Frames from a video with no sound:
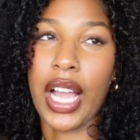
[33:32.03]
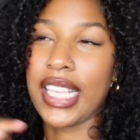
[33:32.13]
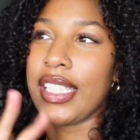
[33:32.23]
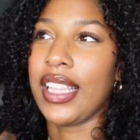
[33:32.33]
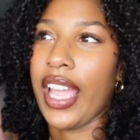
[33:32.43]
I
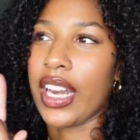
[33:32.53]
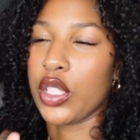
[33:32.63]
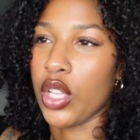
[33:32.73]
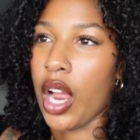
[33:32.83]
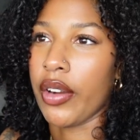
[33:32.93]
seen they had a
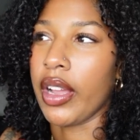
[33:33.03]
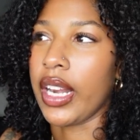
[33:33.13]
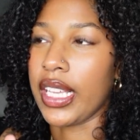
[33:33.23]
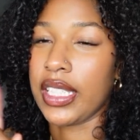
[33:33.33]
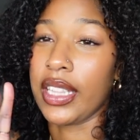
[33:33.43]
Zara,
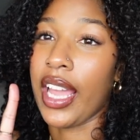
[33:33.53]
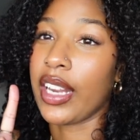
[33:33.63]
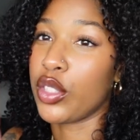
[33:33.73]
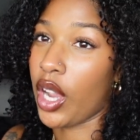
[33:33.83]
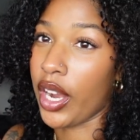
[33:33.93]
and I seen they had
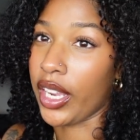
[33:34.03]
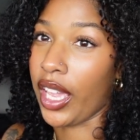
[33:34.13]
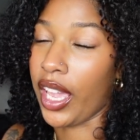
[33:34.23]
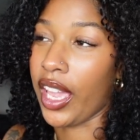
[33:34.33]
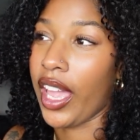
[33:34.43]
a
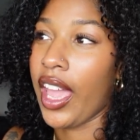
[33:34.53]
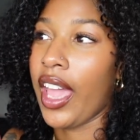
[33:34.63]
Target